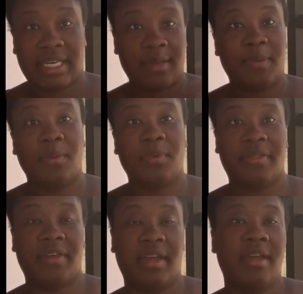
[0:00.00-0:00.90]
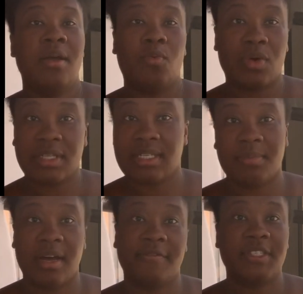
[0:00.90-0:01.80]
to keep up with it once a
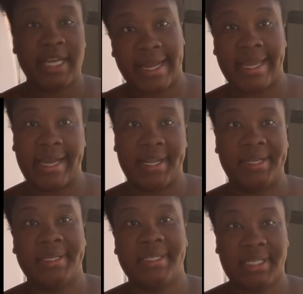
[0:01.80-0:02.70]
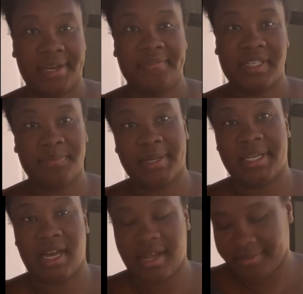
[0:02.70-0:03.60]
month, check in, see if it's been
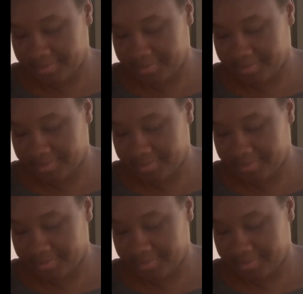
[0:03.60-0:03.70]
done.